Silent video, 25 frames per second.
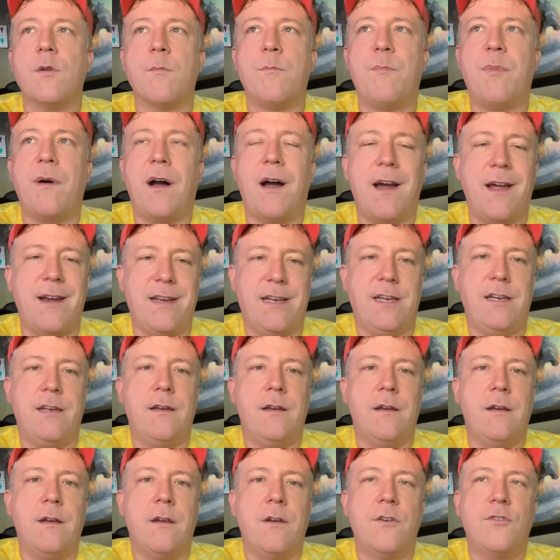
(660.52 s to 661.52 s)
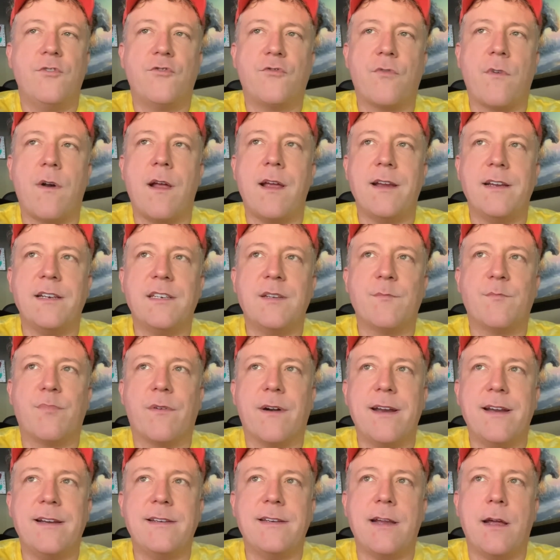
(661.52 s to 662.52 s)
your body trying to
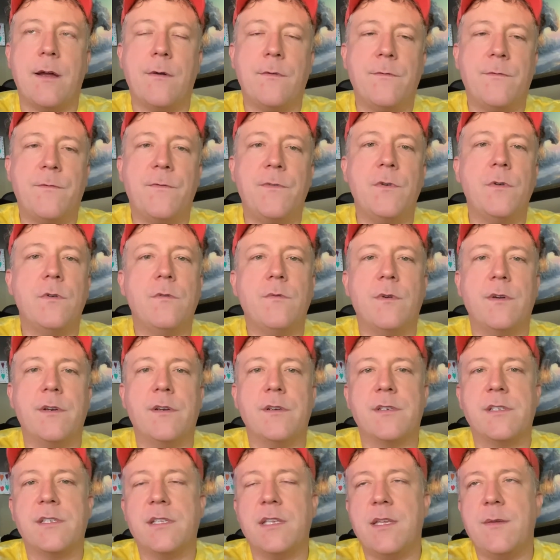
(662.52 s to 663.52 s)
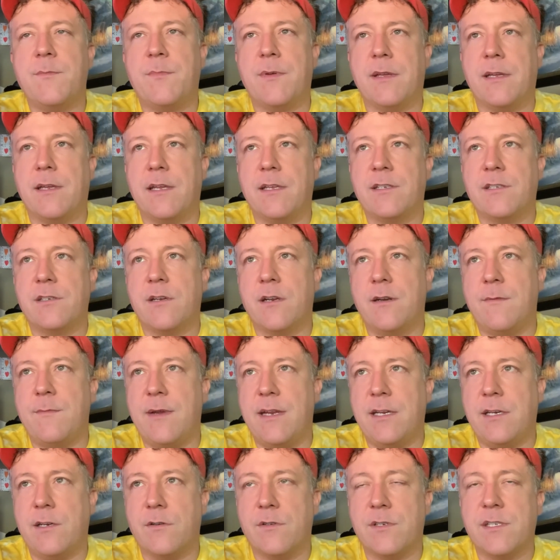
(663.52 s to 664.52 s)
break down food while you're sleeping. It's going to
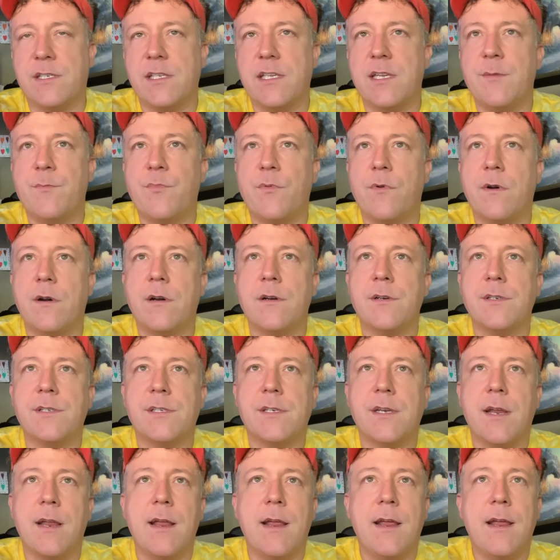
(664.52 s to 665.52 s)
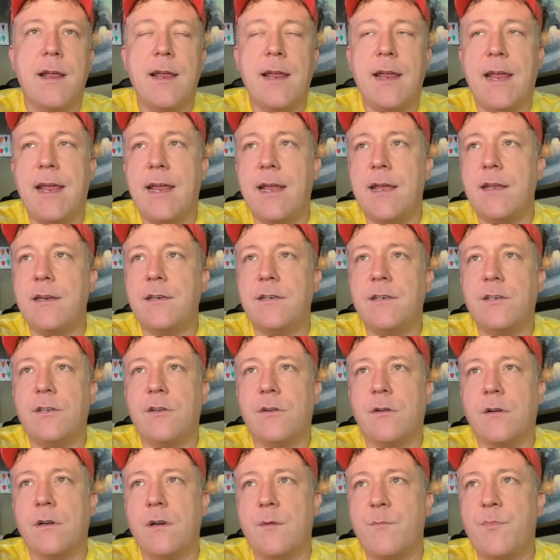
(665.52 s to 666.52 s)
make your sleep worse, and
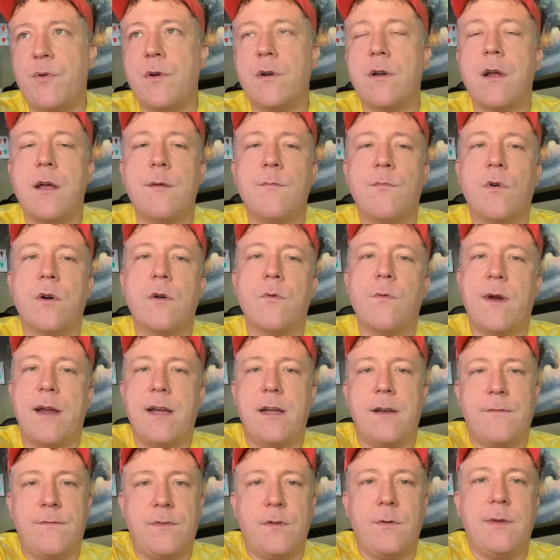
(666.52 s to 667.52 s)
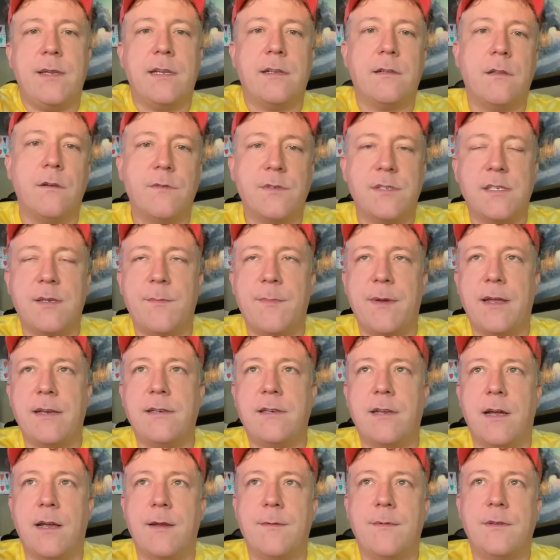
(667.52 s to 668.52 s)
you're going to put on more weight if you eat close to
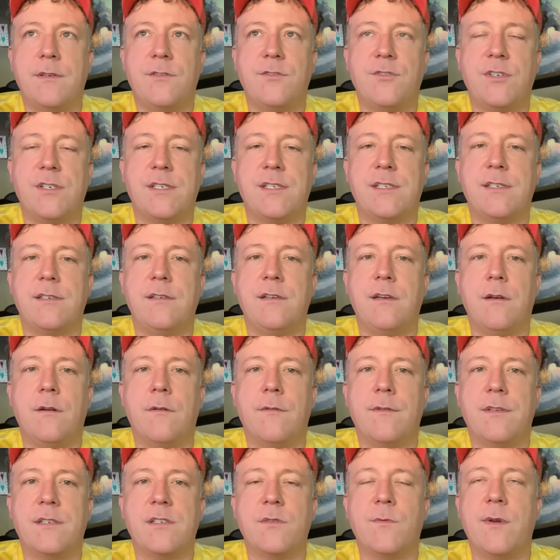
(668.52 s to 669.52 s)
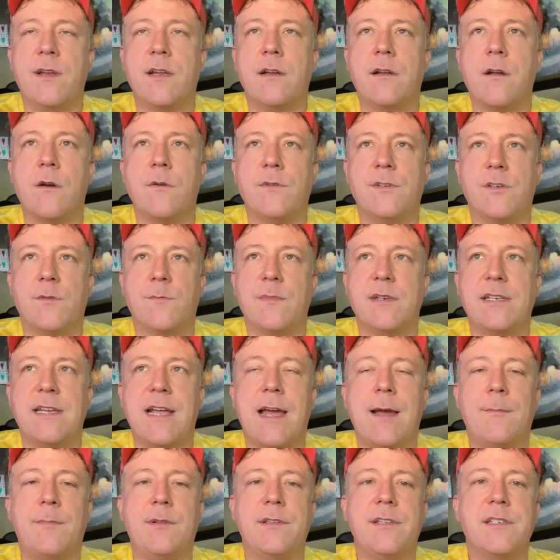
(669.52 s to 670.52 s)
bedtime. It's just, it's the way it goes. Your
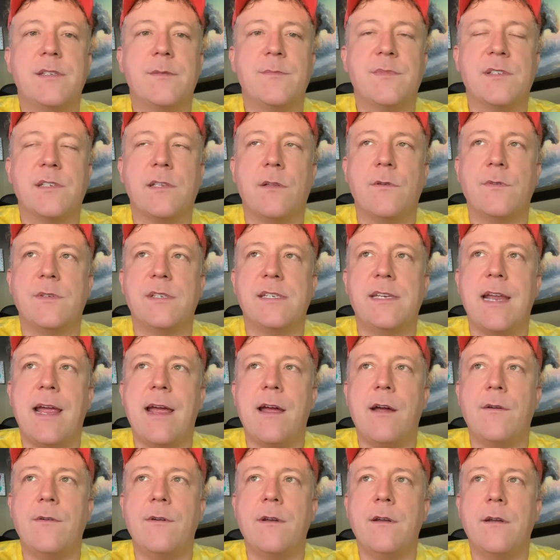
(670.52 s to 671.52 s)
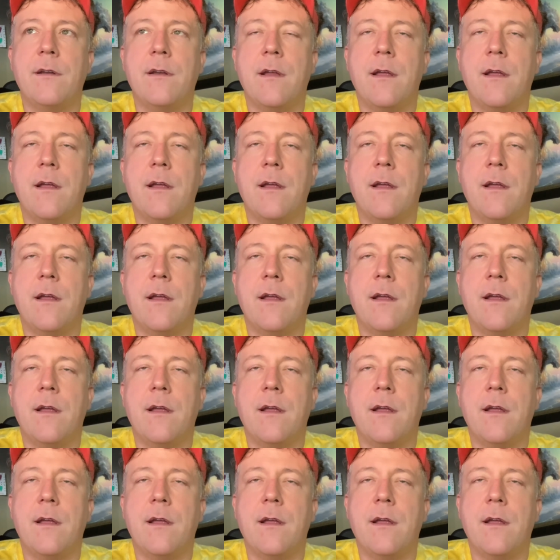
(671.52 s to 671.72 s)
metabolism slows down,